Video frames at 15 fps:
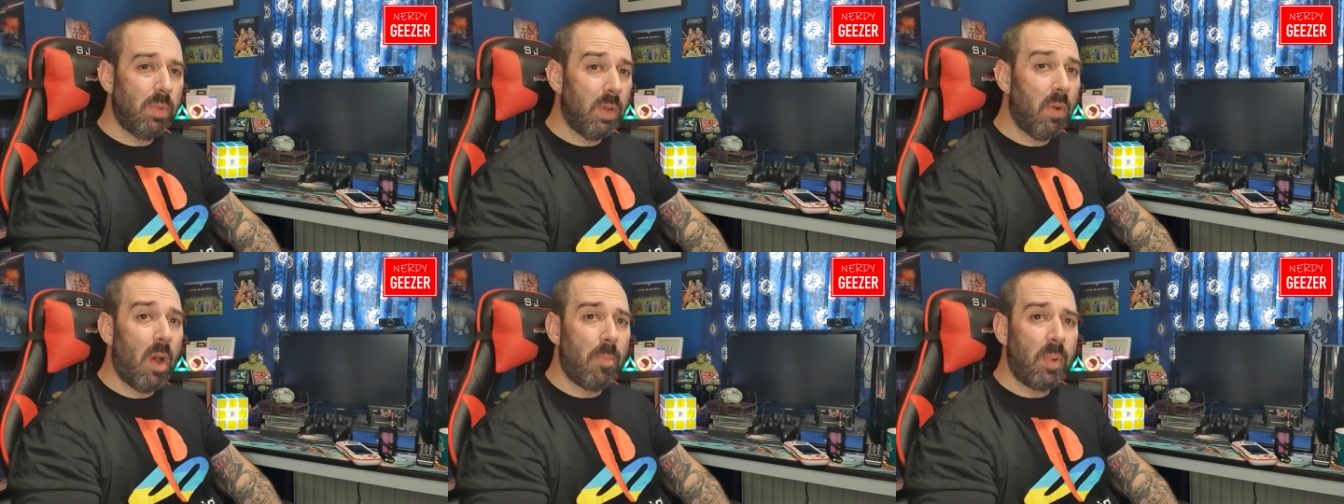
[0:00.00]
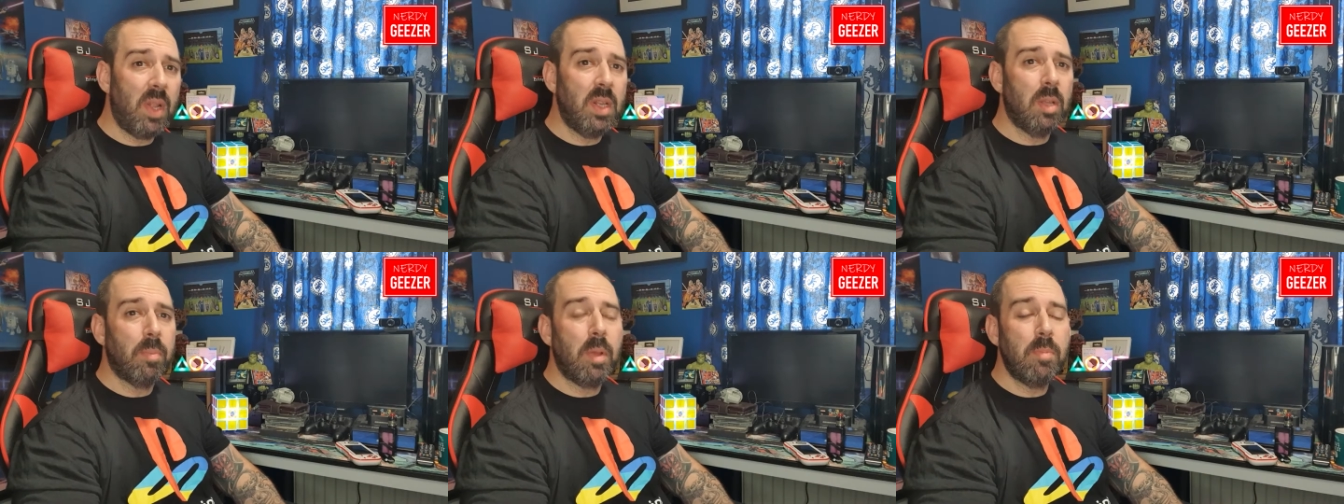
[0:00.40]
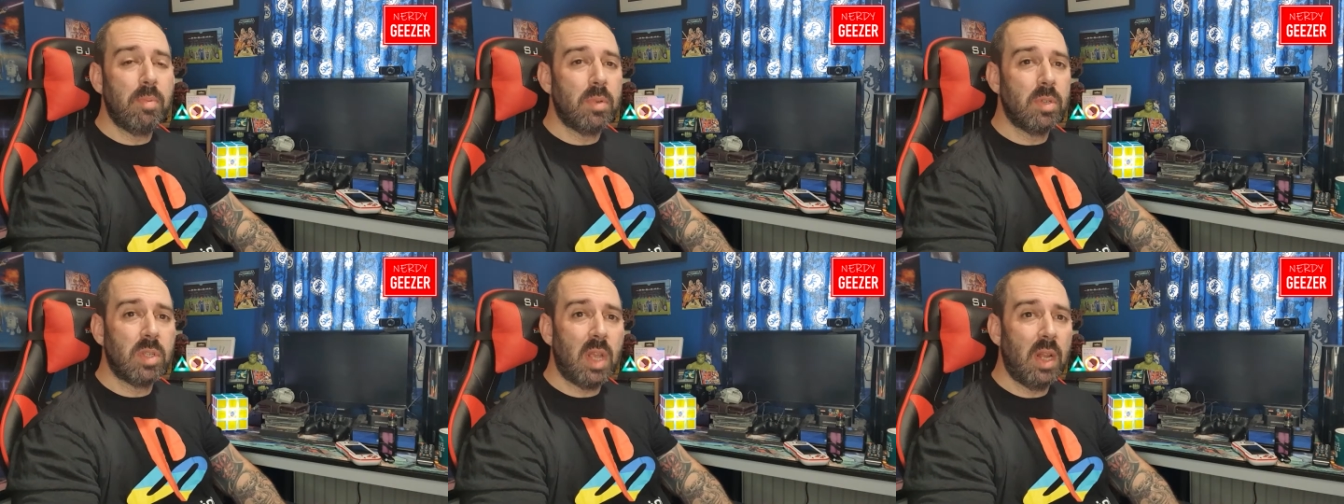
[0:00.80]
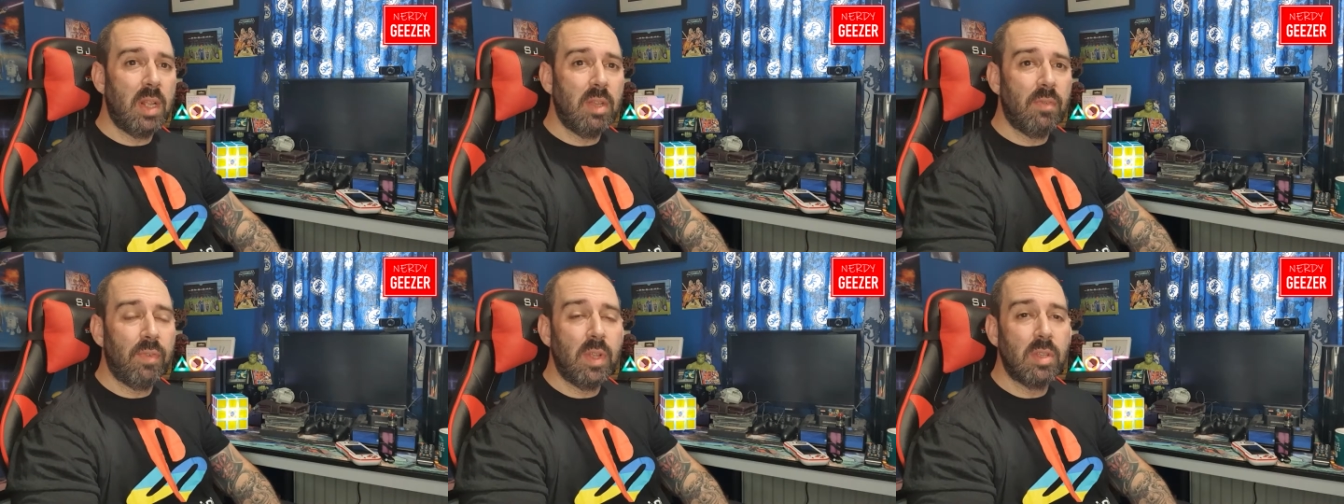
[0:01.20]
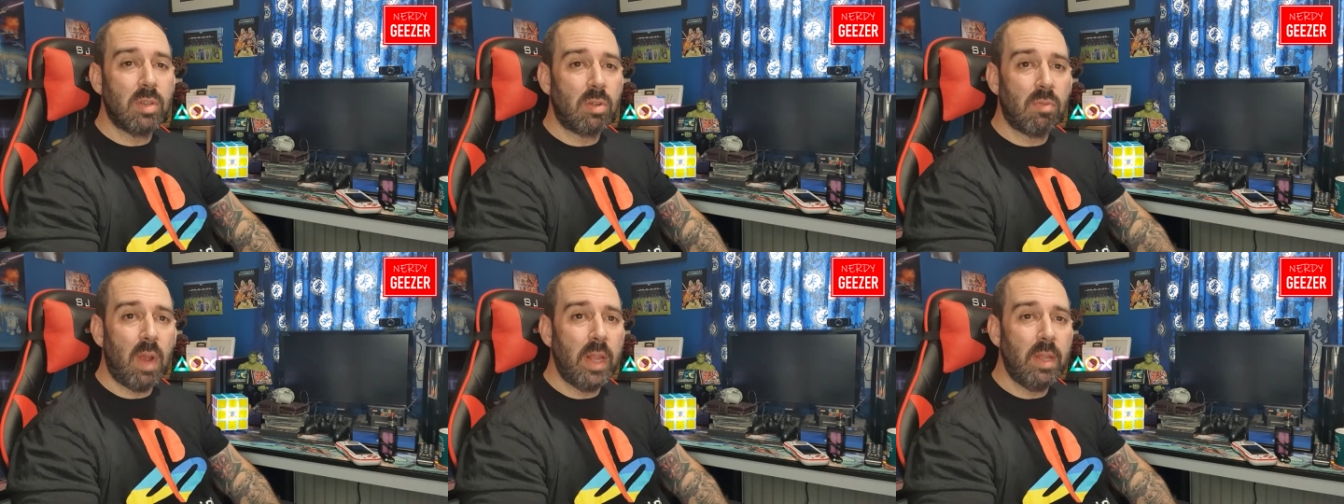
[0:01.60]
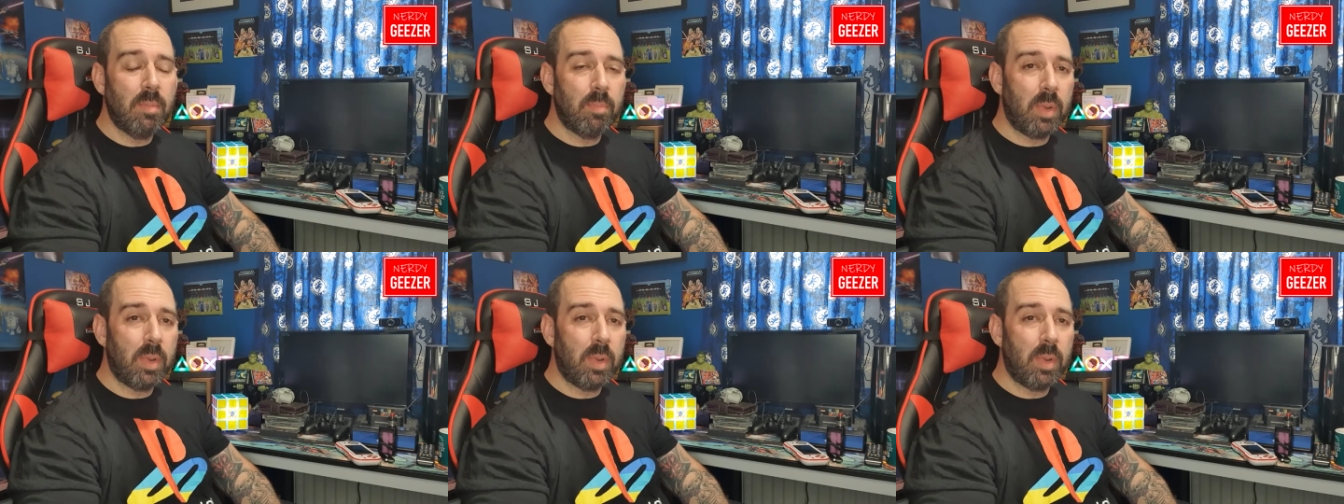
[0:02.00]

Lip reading: There are plenty of people that say these things are great,